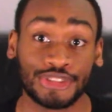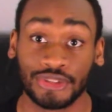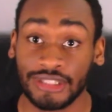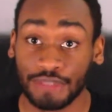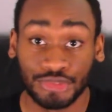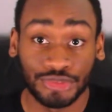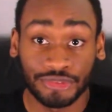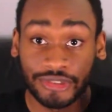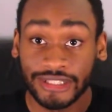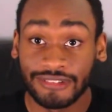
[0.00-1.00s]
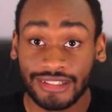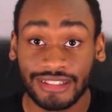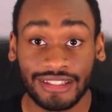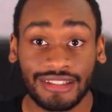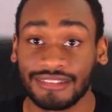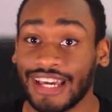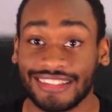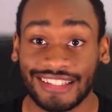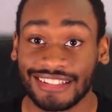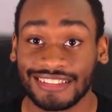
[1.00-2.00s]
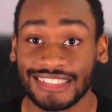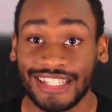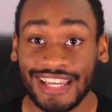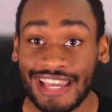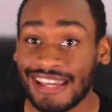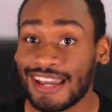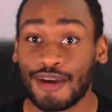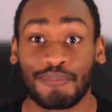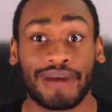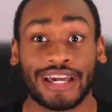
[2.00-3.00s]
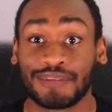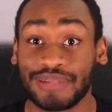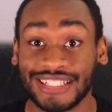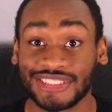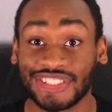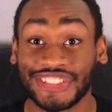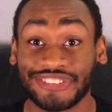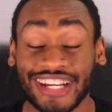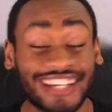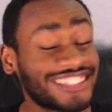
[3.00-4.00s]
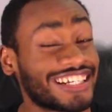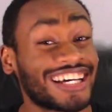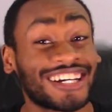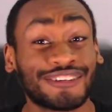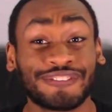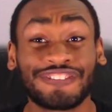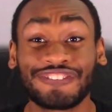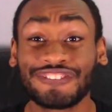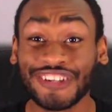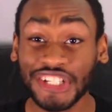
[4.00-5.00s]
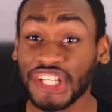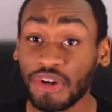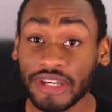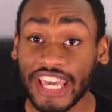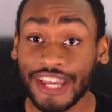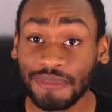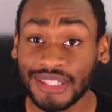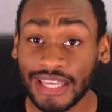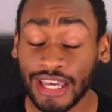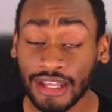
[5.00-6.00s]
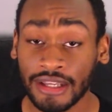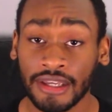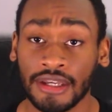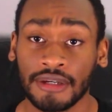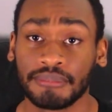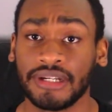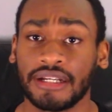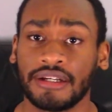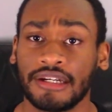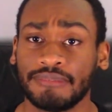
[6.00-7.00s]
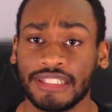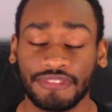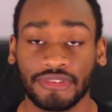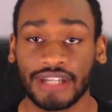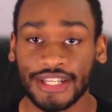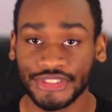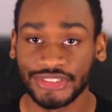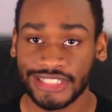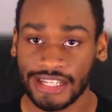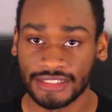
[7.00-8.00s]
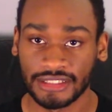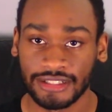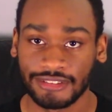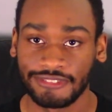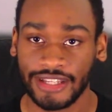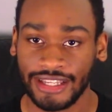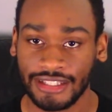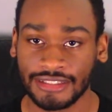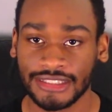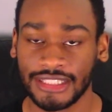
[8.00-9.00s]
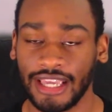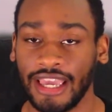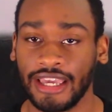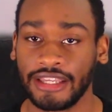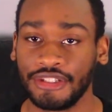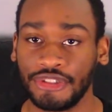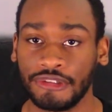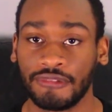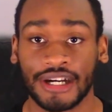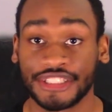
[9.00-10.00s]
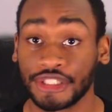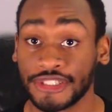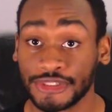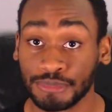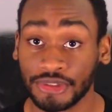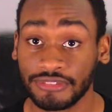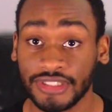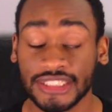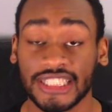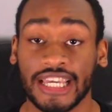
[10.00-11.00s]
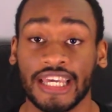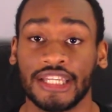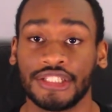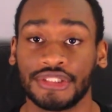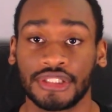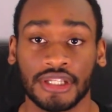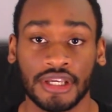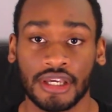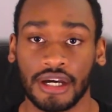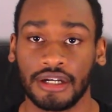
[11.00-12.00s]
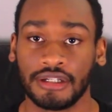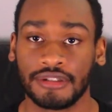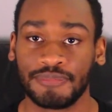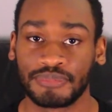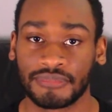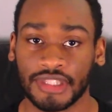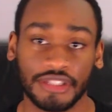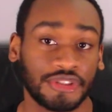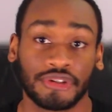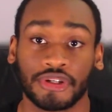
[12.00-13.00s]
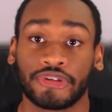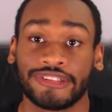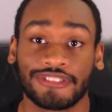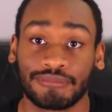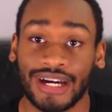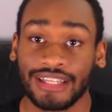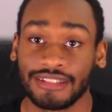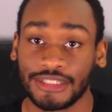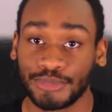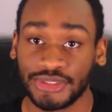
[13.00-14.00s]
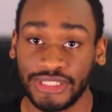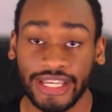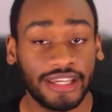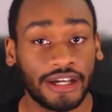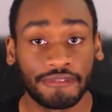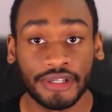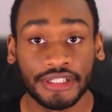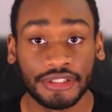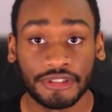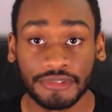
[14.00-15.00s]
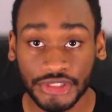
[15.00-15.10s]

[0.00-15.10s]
don't have to agree with it. At the end of the day, my opinions are trash, and I am fully okay with that. But if you guys are Zack Snyder fans and you watched all his movies and you don't agree with my list per se, I want to know